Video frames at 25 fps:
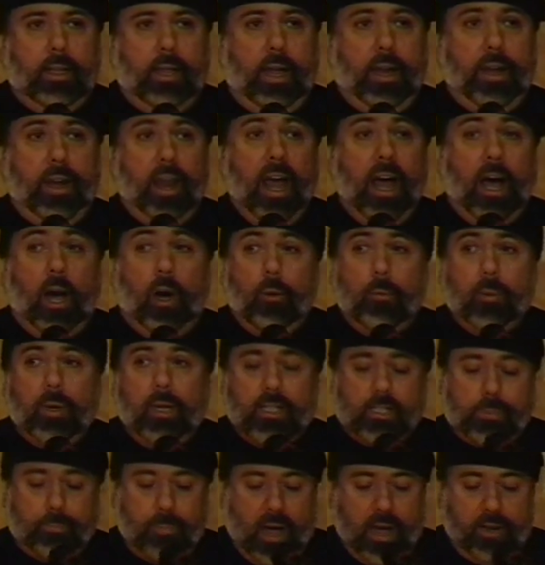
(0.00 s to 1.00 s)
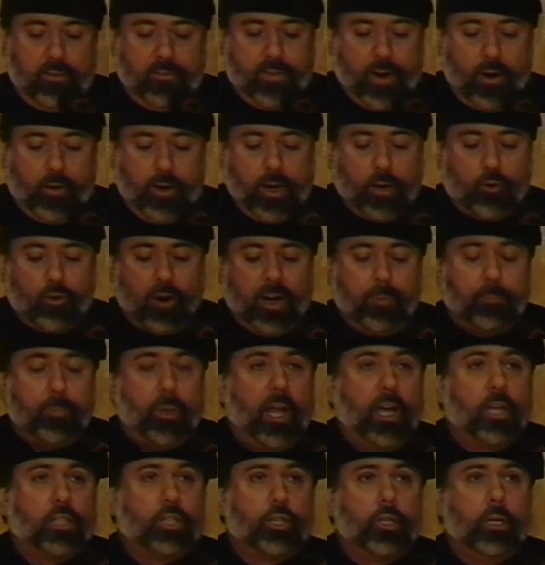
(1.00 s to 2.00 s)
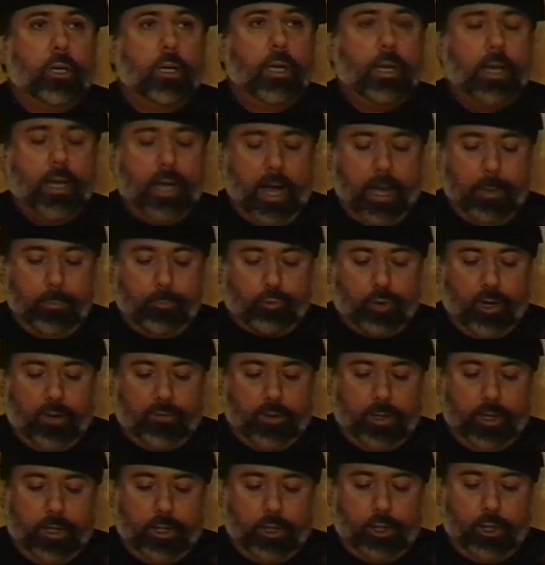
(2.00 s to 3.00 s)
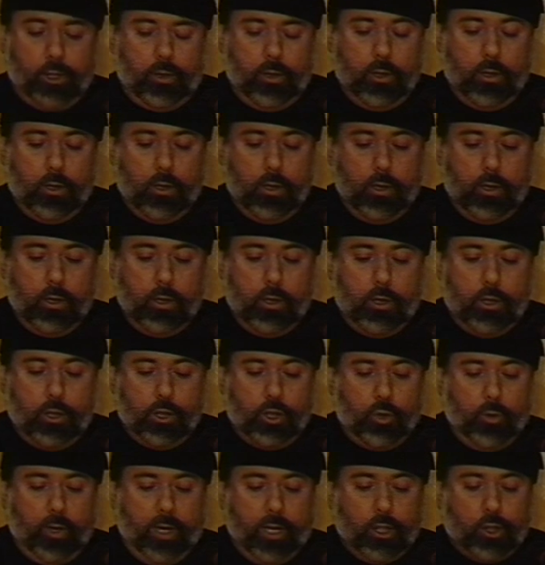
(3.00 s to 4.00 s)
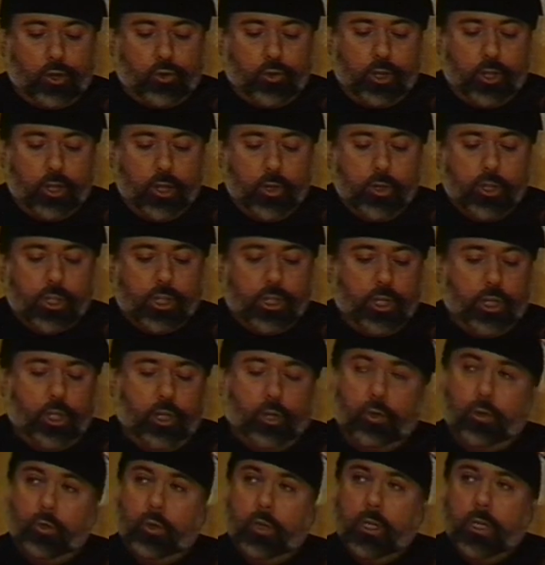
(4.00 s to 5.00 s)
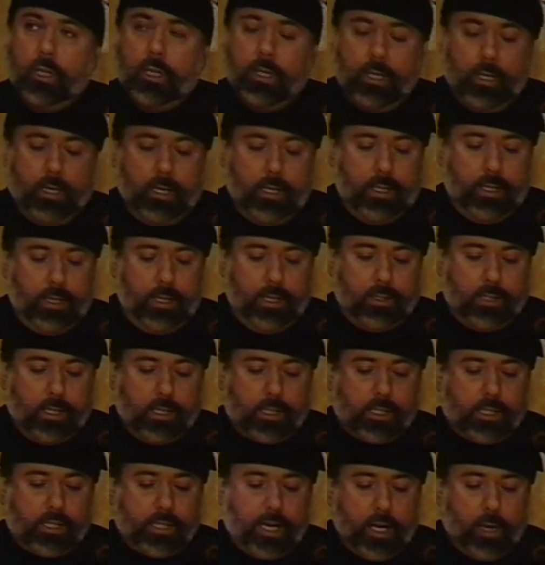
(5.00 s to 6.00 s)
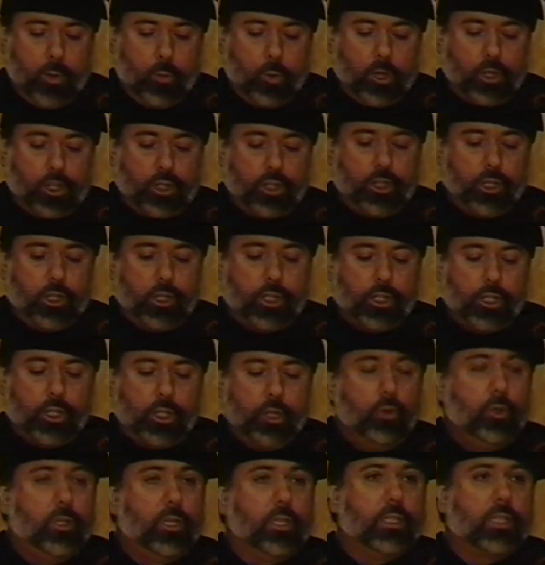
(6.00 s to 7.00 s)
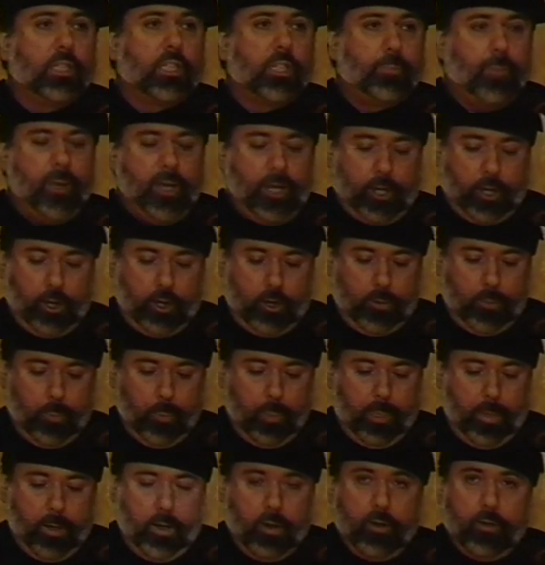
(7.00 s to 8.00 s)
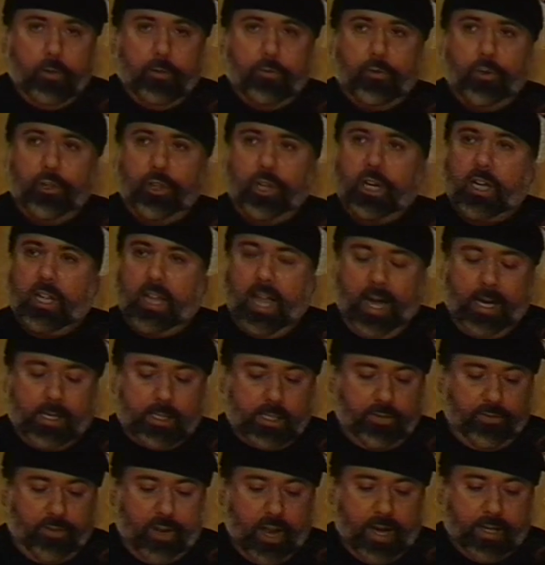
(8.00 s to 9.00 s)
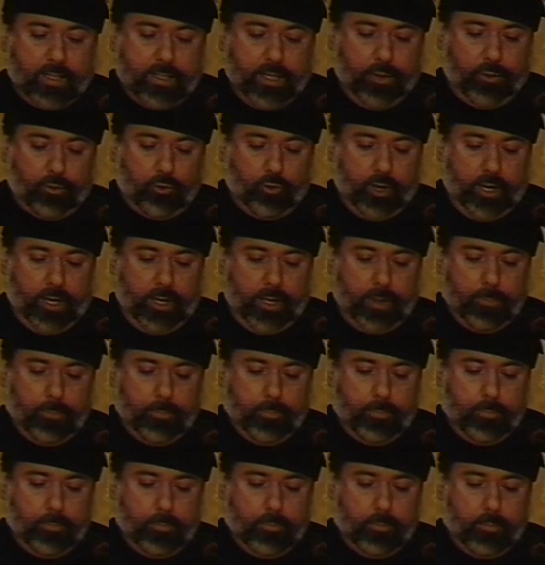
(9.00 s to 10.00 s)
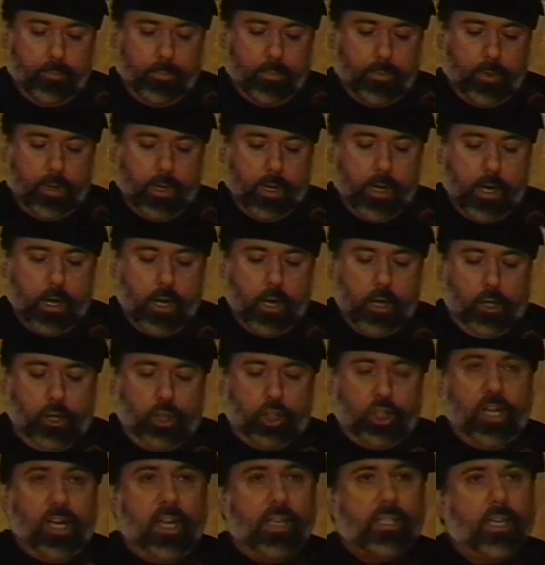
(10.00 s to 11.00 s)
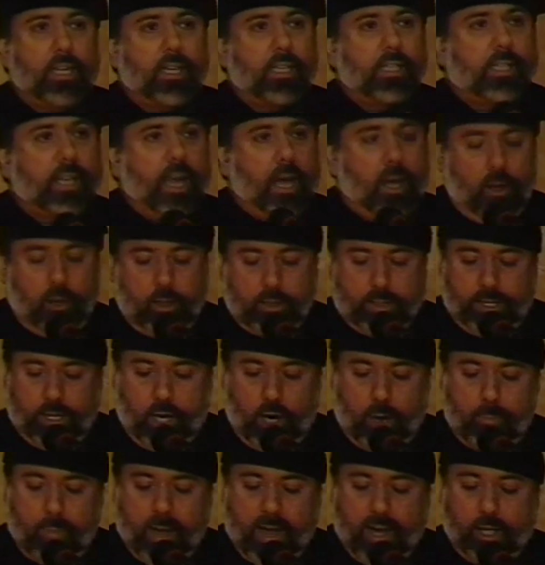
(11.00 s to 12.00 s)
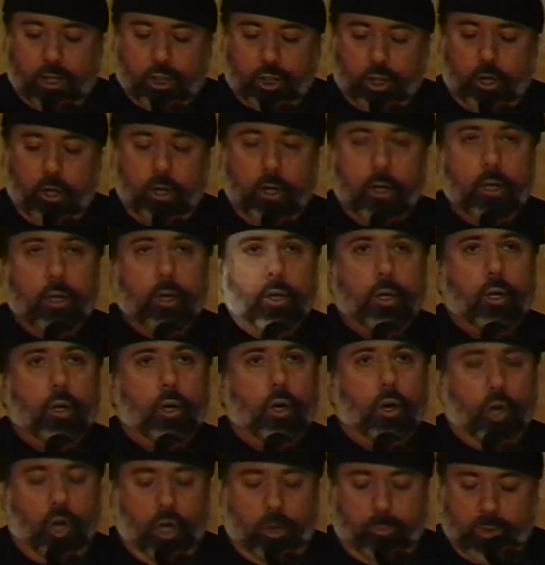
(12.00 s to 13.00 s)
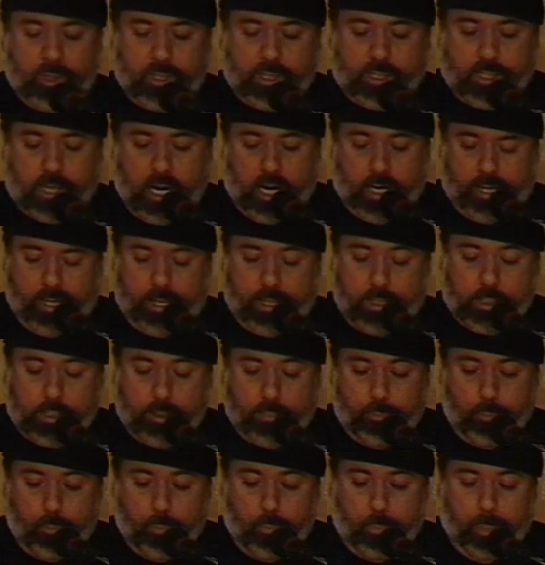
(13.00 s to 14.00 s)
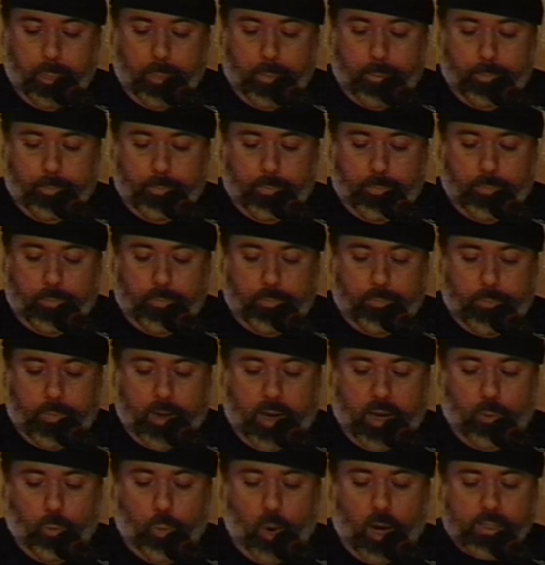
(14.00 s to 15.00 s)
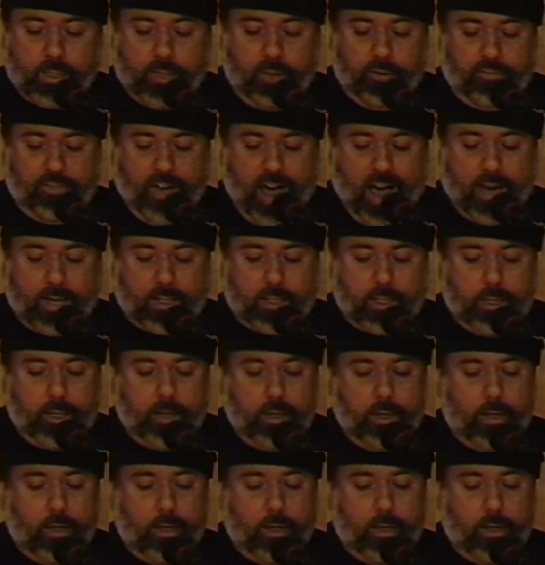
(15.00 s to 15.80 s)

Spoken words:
And now, it's my very great pleasure and privilege to introduce to you the distinguished student speaker for the class of '93. She has excelled in her major, urban studies, and was in fact